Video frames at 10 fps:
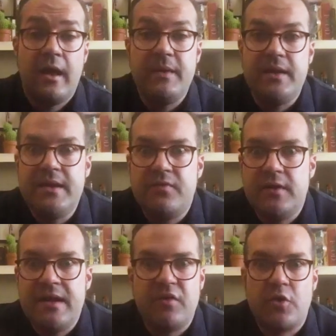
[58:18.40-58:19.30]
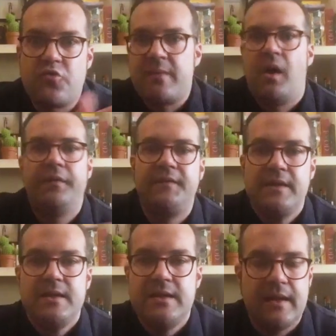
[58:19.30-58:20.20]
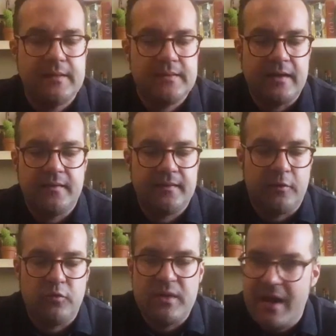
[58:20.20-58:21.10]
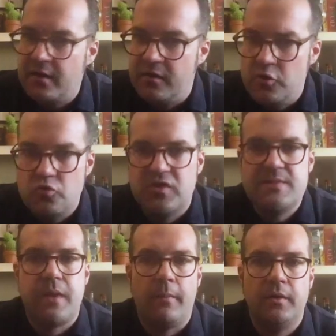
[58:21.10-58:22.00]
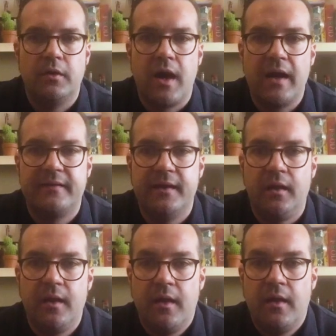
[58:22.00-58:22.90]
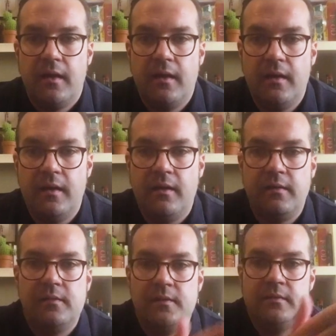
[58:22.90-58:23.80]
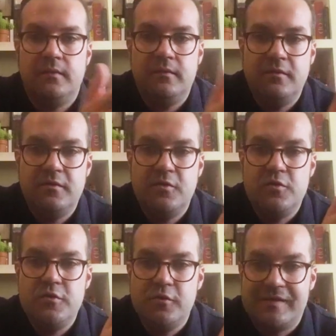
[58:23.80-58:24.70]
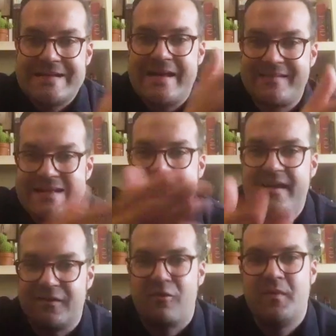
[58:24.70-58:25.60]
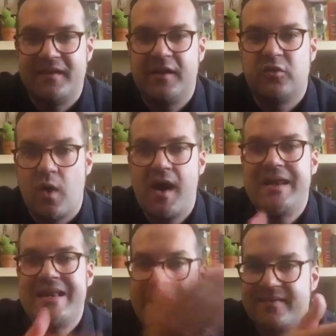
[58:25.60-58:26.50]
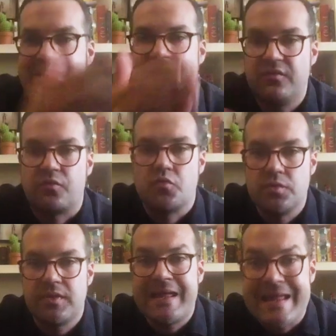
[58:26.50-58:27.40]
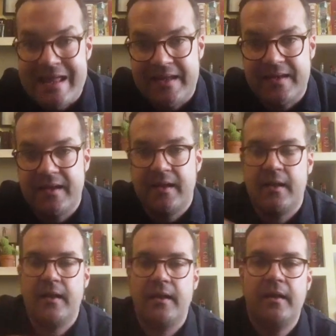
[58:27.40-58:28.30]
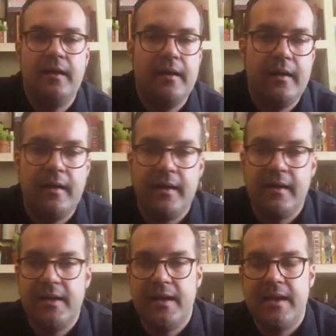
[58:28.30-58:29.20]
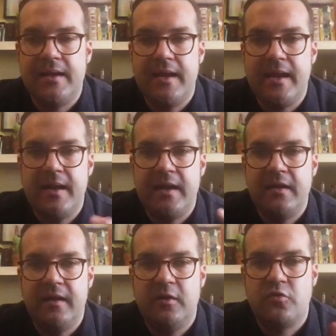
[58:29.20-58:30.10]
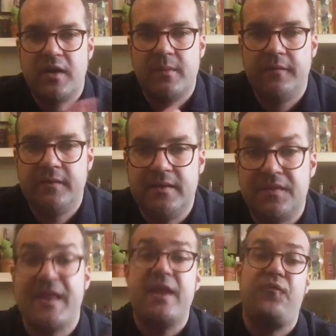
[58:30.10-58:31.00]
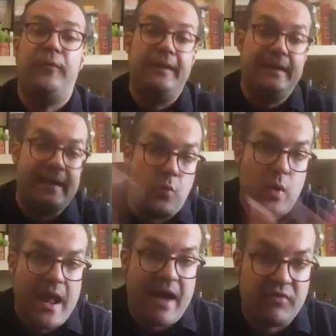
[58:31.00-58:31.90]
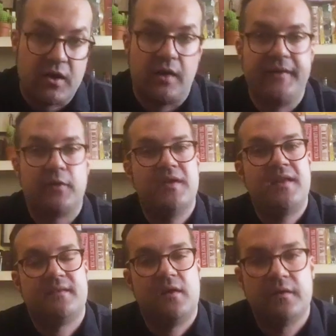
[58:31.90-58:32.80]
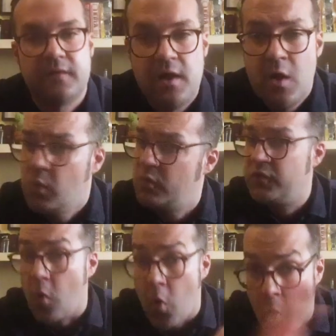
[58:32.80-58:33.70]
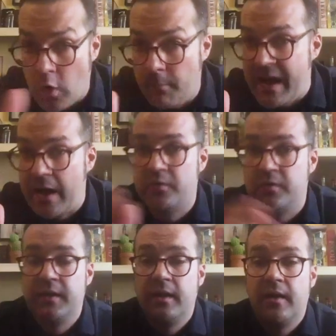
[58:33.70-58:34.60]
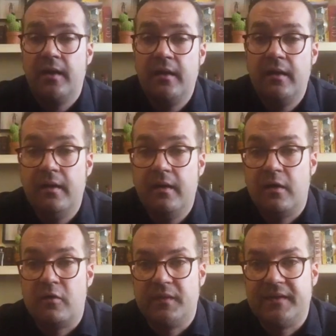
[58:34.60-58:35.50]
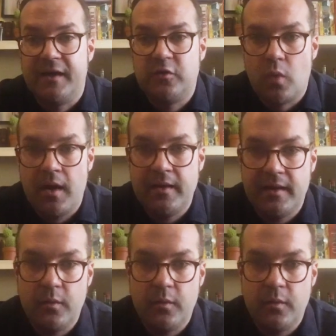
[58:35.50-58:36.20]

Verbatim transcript: I mean, even even dry martini that that that remained usually popular cocktail, uh, you, you use less and less aromatized wine, less and less vermouth in uh, in in in in the dry martini. Thankfully, then we have the cocktail renaissance, which was all about uh, aromatized wine.